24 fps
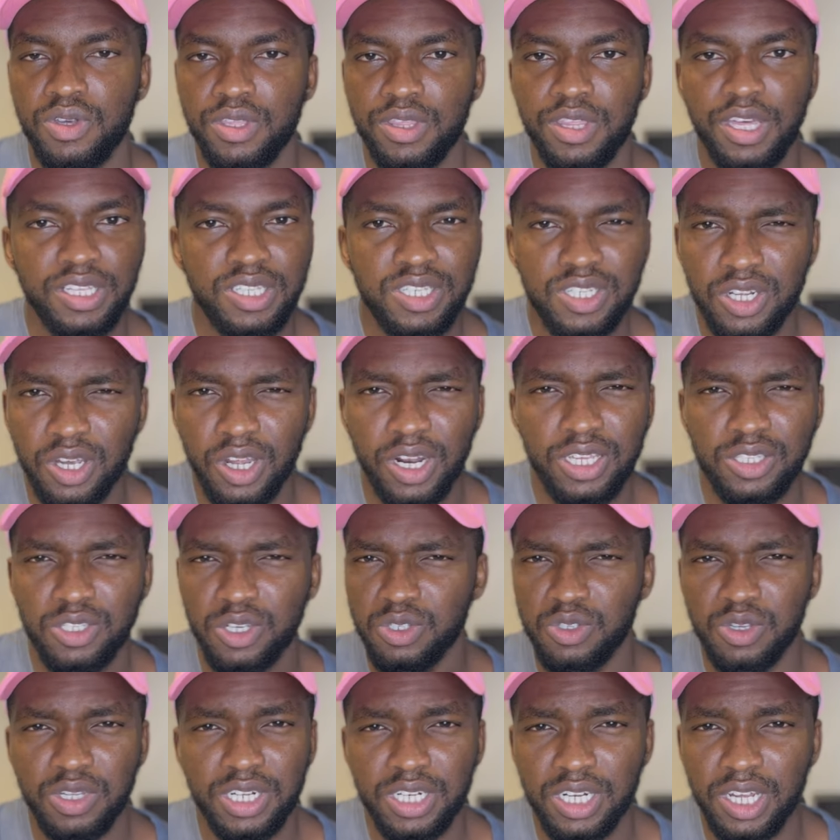$30 or
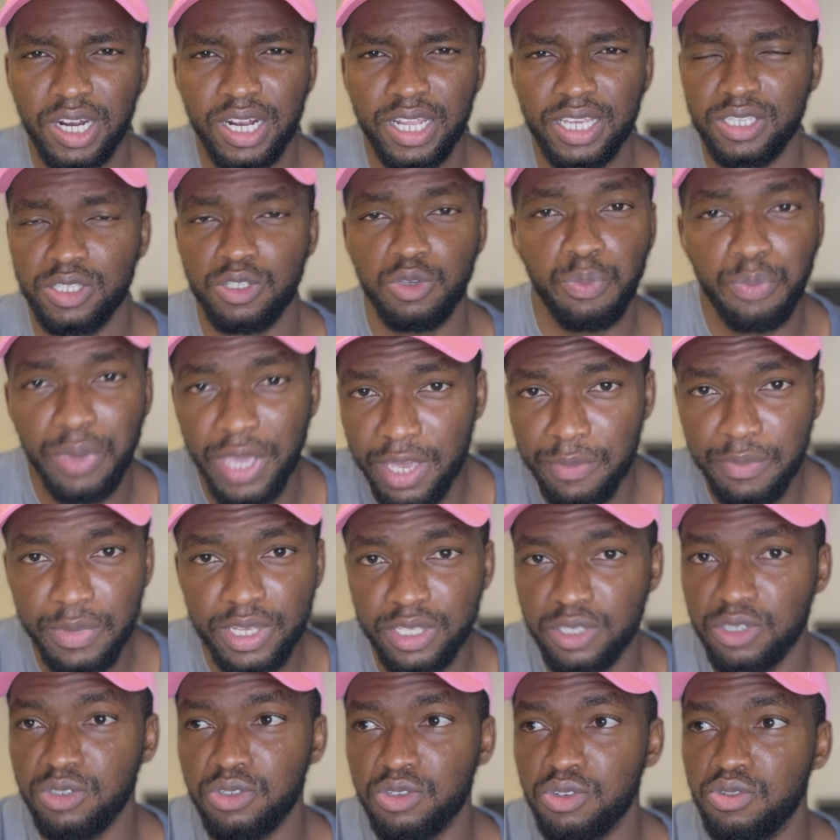$20 to pay me
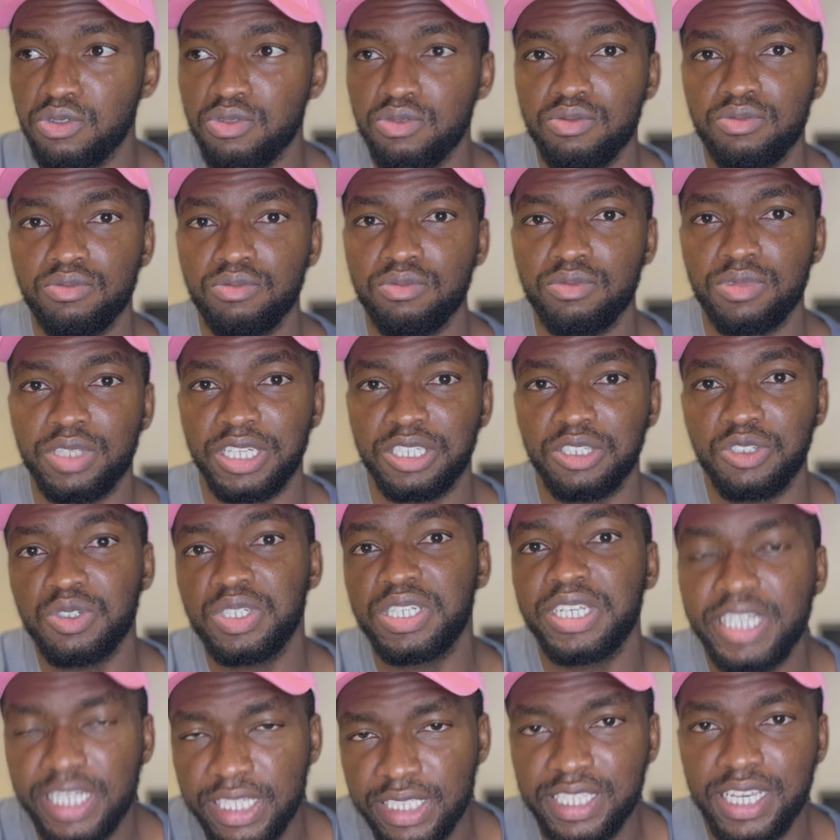to do the due
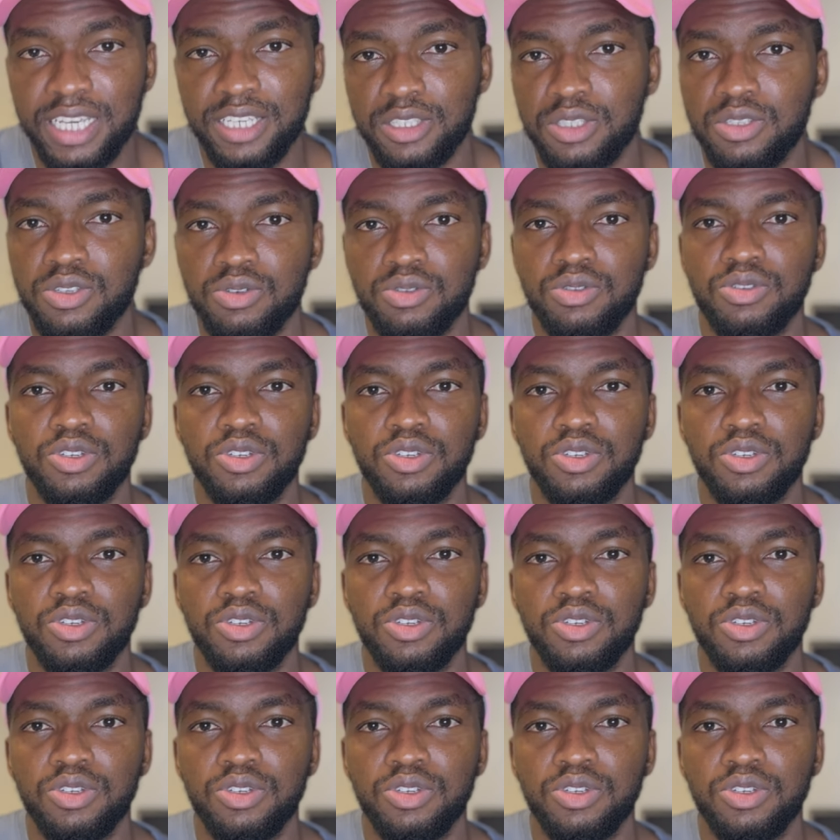diligence, to,